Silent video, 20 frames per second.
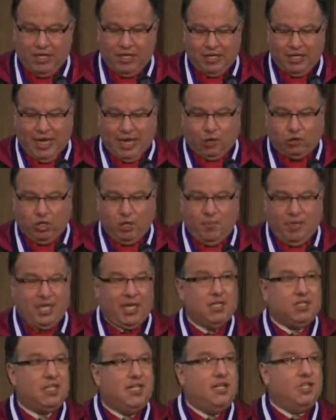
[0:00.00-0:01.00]
not only
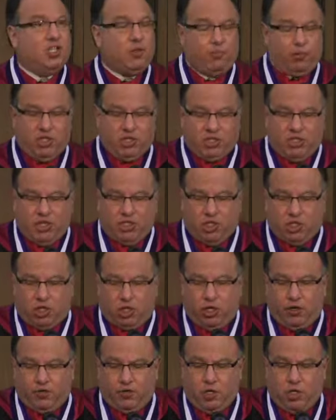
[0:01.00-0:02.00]
because it is a prestigious
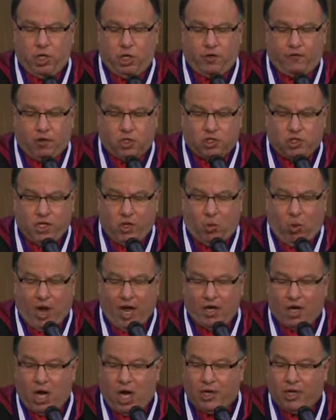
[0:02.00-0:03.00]
uni
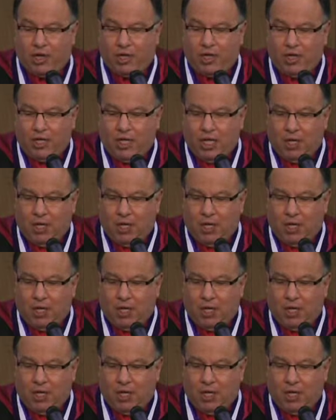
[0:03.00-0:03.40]
university-wide honor,